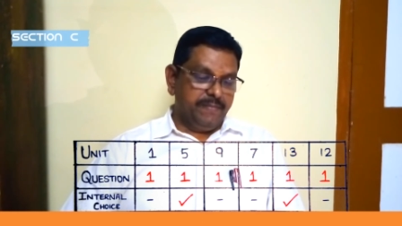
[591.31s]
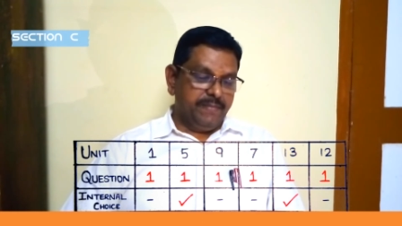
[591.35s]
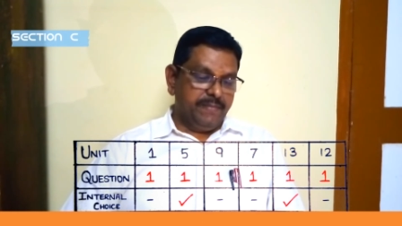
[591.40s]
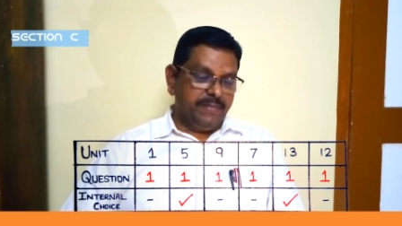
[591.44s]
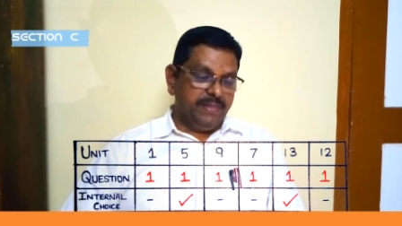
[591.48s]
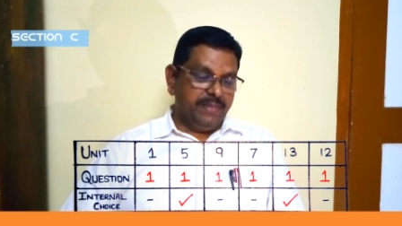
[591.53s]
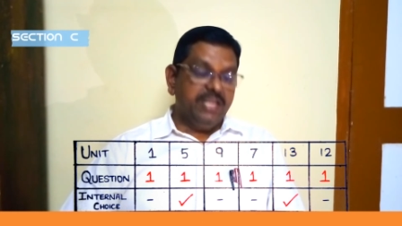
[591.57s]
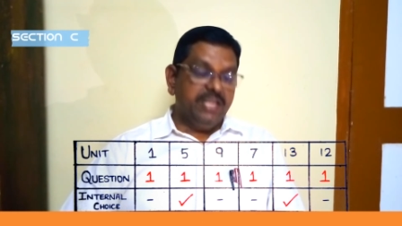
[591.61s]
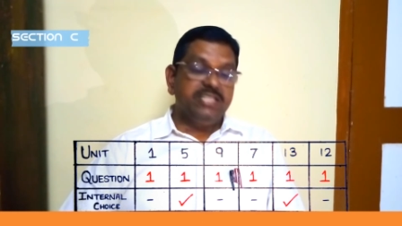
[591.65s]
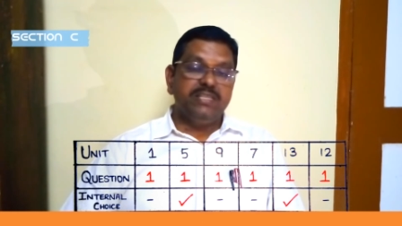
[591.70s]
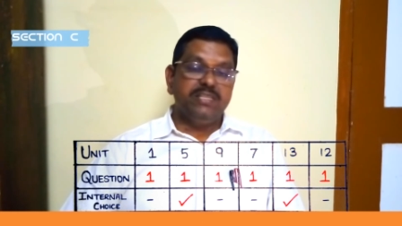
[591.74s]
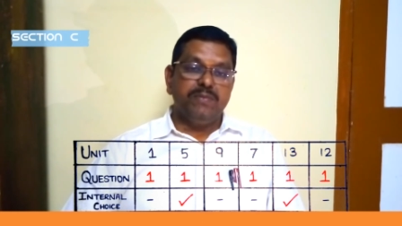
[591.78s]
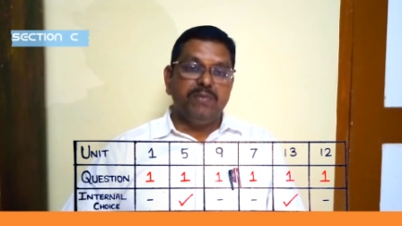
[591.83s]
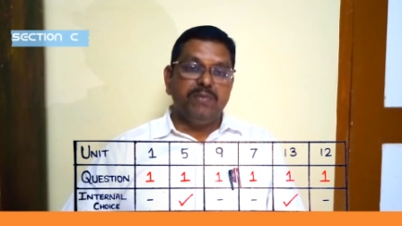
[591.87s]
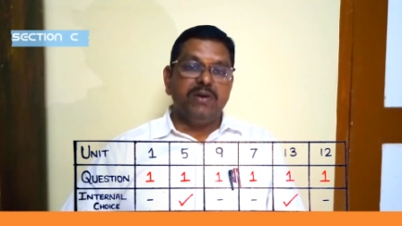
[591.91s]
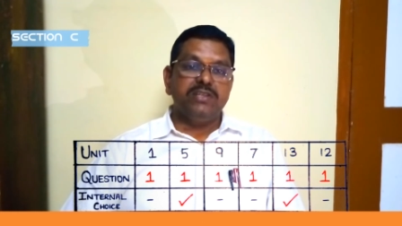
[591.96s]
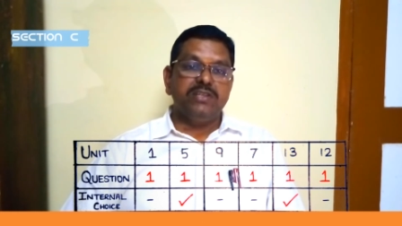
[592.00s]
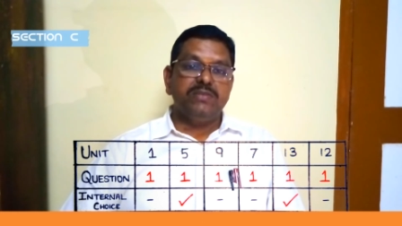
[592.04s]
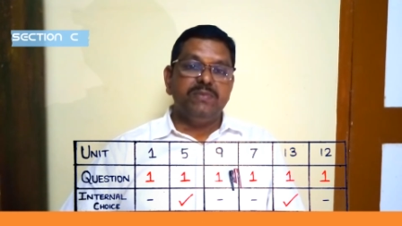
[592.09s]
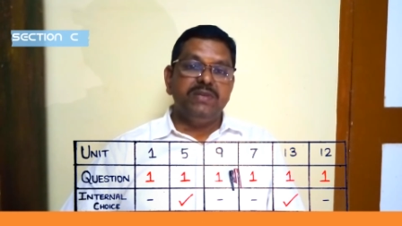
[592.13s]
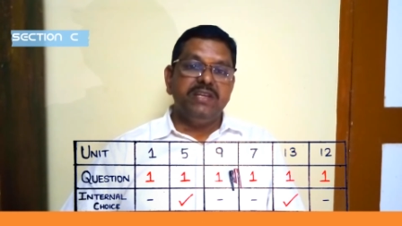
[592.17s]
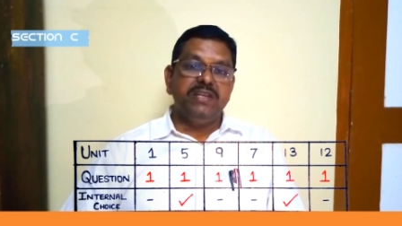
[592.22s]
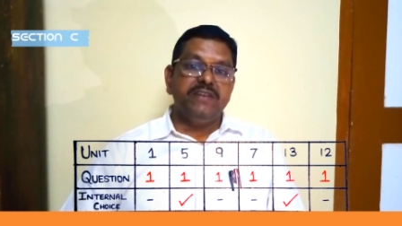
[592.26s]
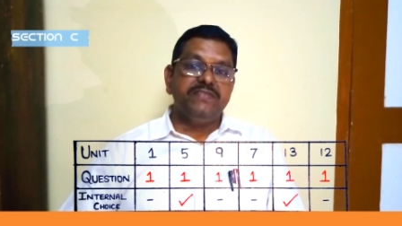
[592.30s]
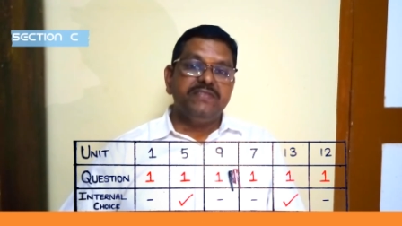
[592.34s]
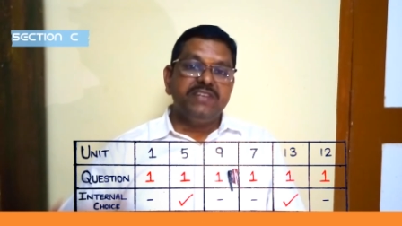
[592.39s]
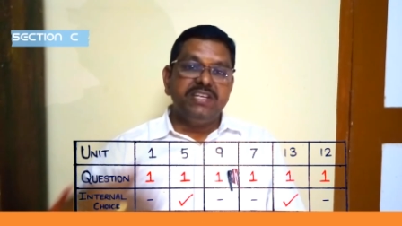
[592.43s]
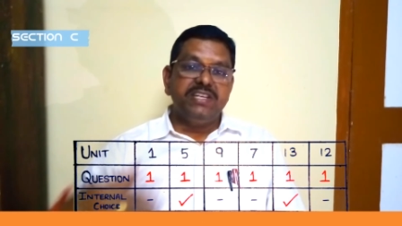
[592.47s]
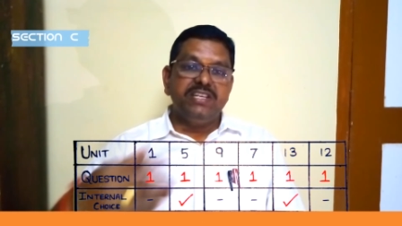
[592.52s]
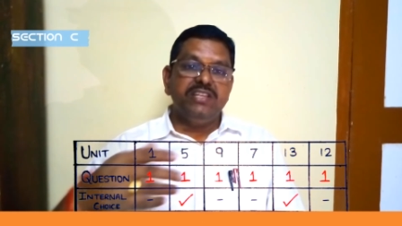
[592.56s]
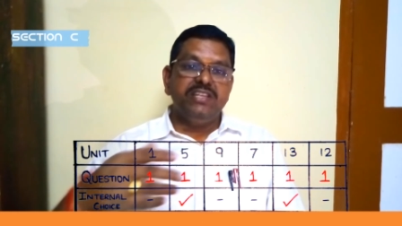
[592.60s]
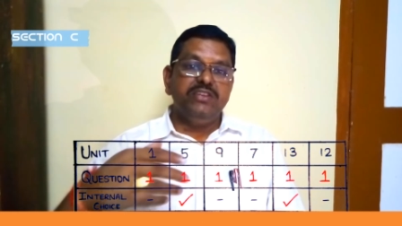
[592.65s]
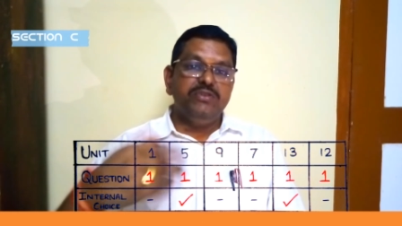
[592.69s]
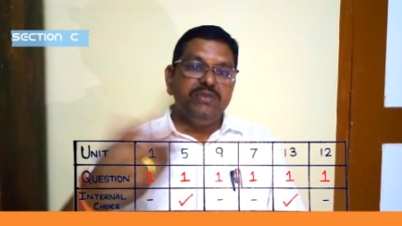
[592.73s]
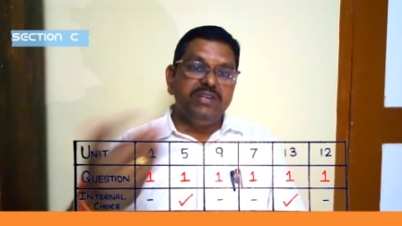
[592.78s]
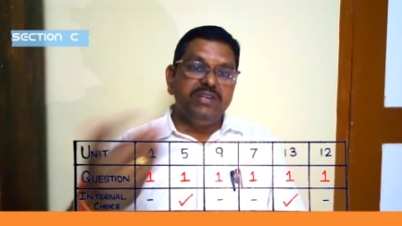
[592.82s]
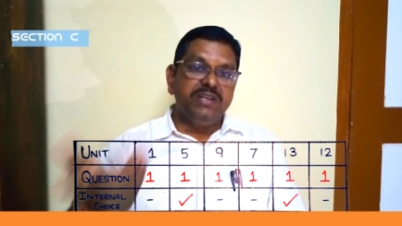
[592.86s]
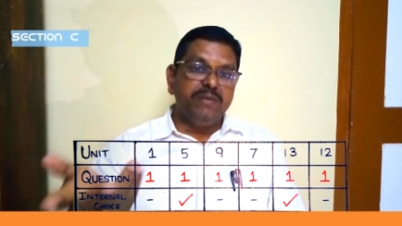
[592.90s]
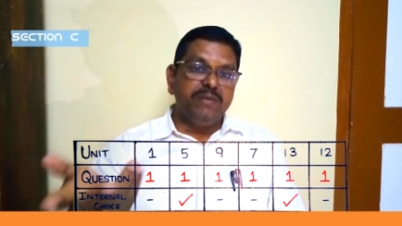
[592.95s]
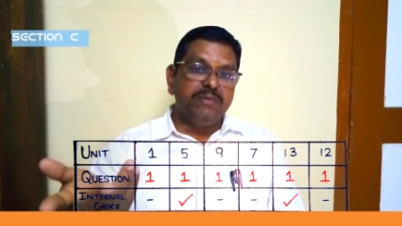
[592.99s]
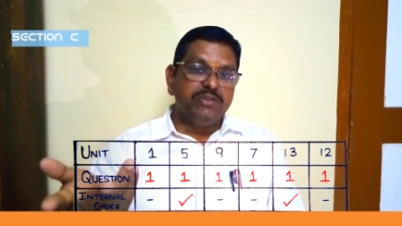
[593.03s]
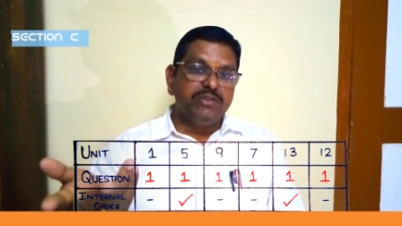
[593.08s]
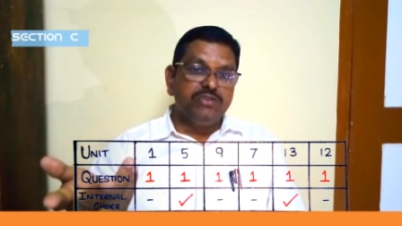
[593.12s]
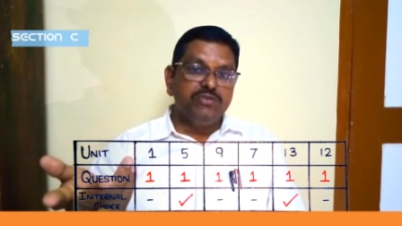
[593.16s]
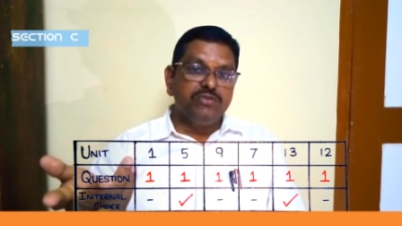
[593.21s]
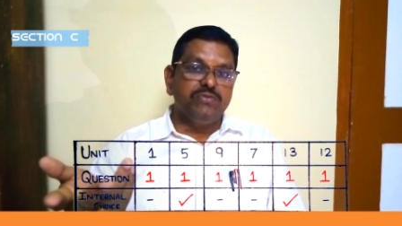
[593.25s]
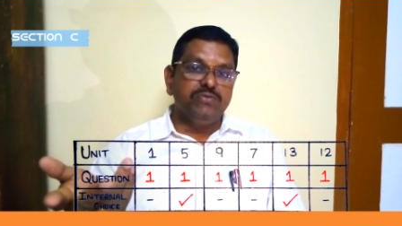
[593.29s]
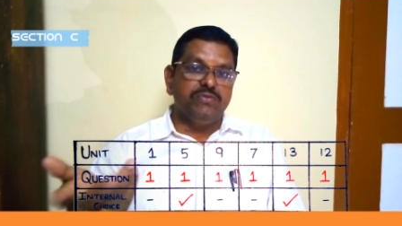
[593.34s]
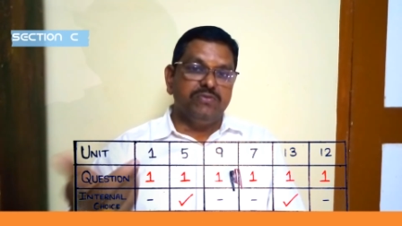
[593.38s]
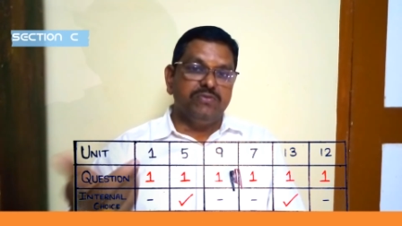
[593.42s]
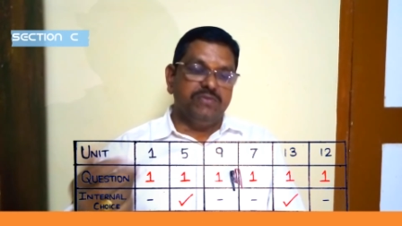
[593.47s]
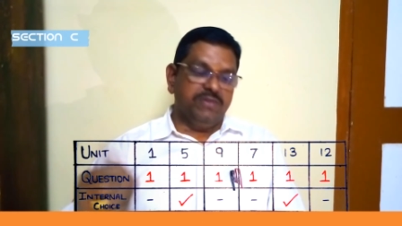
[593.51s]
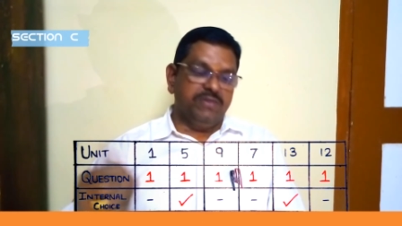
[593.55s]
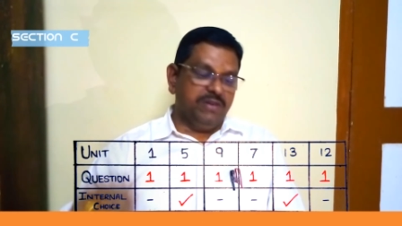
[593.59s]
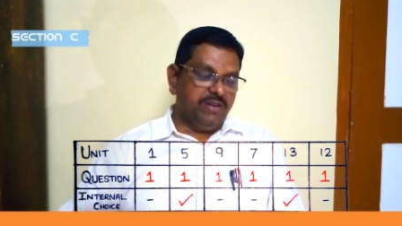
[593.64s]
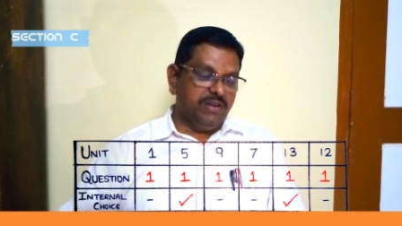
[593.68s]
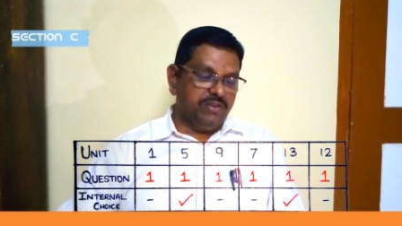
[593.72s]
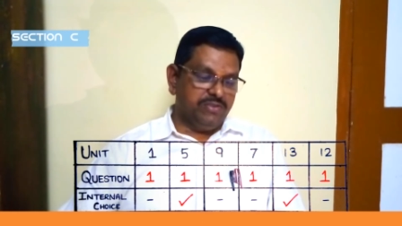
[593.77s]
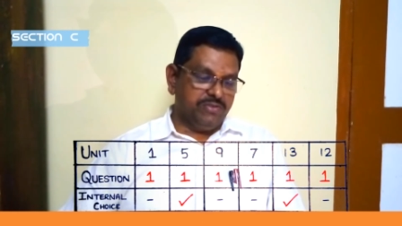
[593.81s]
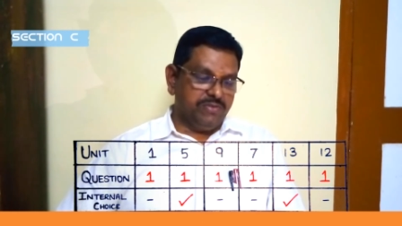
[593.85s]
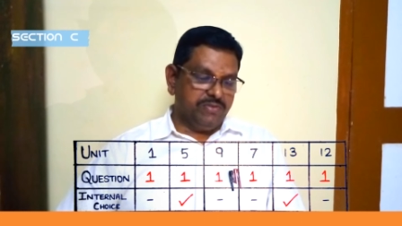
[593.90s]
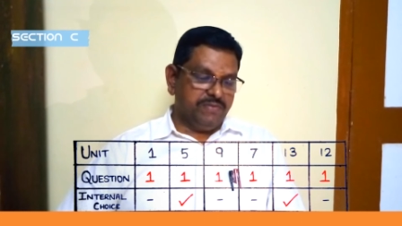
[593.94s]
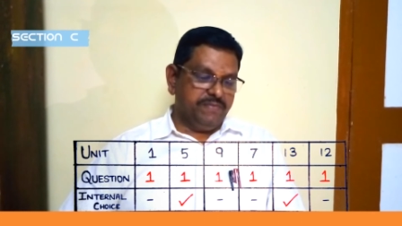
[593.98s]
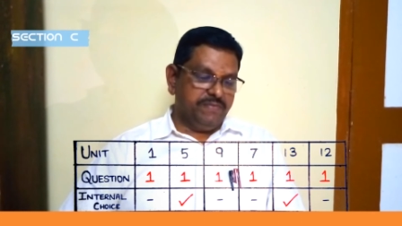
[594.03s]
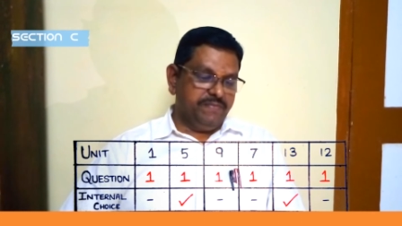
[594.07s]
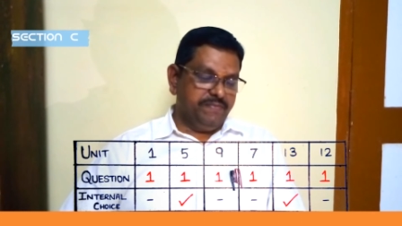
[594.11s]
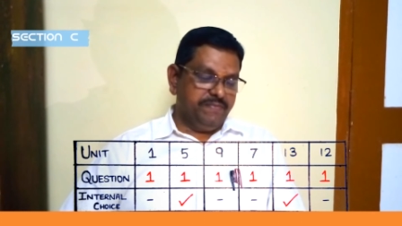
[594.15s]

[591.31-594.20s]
There is a possibility of getting unit number 2 also.